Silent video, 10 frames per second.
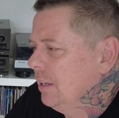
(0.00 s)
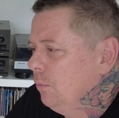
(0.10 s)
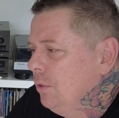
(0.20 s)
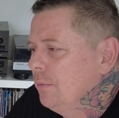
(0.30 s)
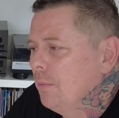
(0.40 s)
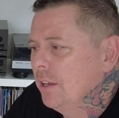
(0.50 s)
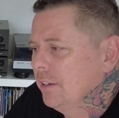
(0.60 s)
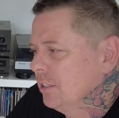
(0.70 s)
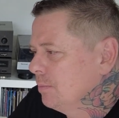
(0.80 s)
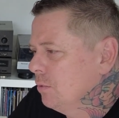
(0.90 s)
I wouldn't mind
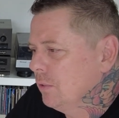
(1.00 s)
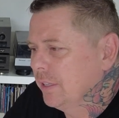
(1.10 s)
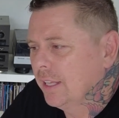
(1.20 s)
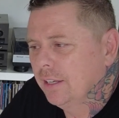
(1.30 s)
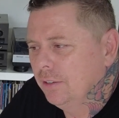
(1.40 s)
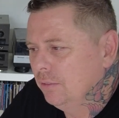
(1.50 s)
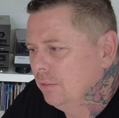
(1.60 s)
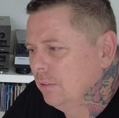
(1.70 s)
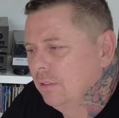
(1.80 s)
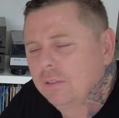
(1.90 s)
exploring that
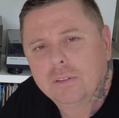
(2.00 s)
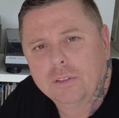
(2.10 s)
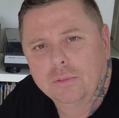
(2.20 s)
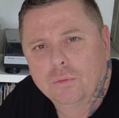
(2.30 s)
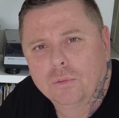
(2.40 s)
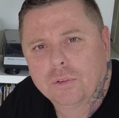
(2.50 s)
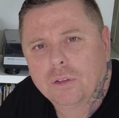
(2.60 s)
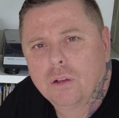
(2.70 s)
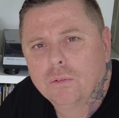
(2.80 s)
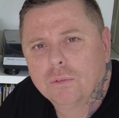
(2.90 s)
little water
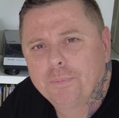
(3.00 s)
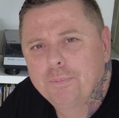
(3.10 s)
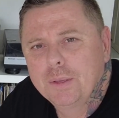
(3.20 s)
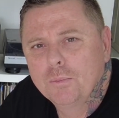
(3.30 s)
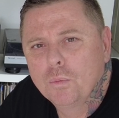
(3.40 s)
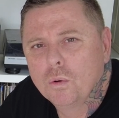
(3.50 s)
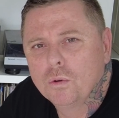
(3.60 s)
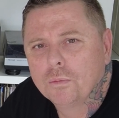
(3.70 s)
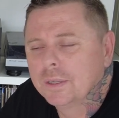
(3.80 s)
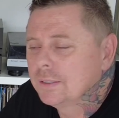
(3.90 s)
hole a bit
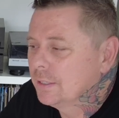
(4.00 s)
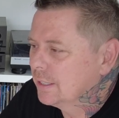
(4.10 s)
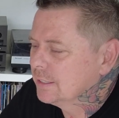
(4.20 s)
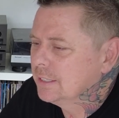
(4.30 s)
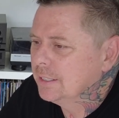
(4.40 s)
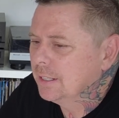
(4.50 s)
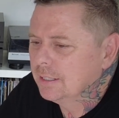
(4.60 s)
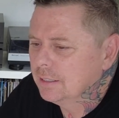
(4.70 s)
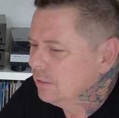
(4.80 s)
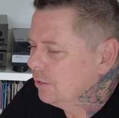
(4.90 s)
more, but like I said,
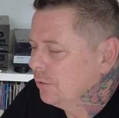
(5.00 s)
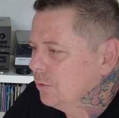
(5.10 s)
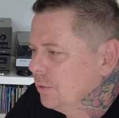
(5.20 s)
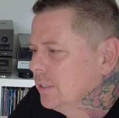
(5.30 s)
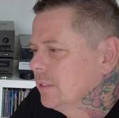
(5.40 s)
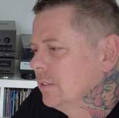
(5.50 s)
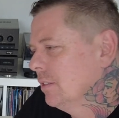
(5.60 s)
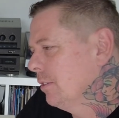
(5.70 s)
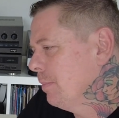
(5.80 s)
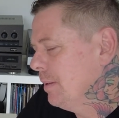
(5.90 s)
a lot of noise, a
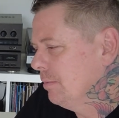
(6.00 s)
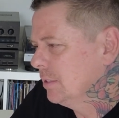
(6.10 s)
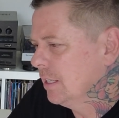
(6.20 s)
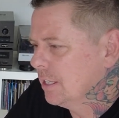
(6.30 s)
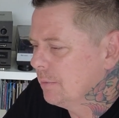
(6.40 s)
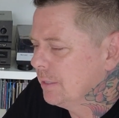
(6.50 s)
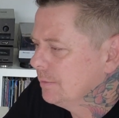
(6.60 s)
lot of people started coming